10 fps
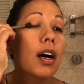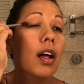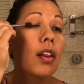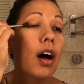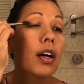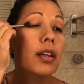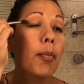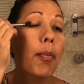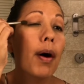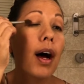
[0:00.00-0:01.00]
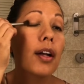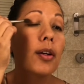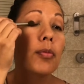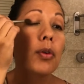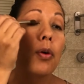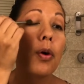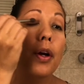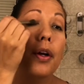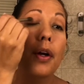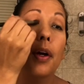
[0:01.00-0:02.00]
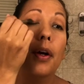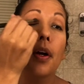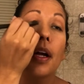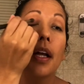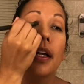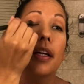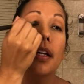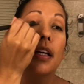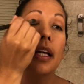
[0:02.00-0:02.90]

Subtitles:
along the bottom corner and